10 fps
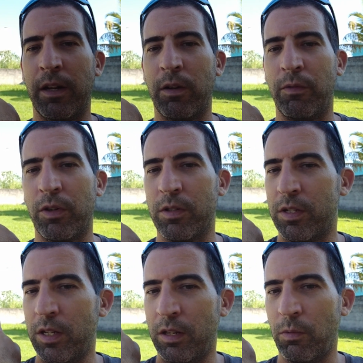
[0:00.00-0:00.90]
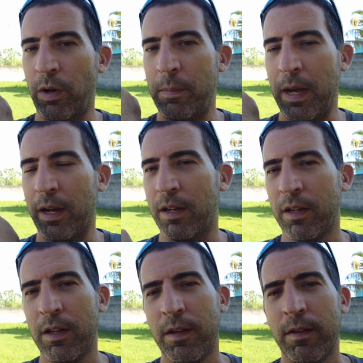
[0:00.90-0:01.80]
I don't know if you can see it way back.
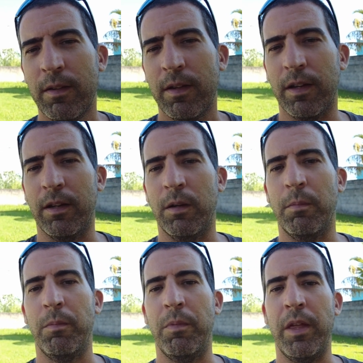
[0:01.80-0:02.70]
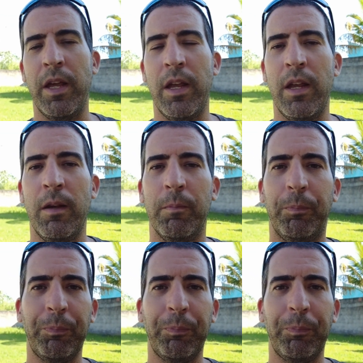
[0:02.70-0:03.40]
They